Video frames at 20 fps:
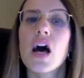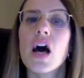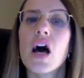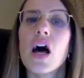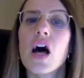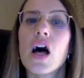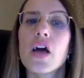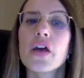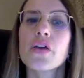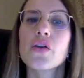
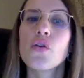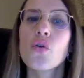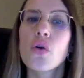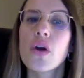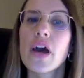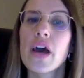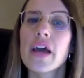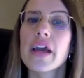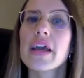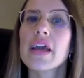
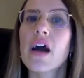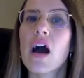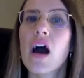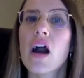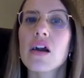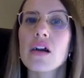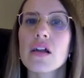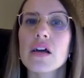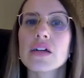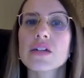UK,
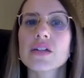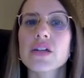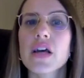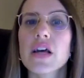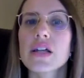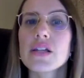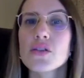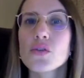Ireland, and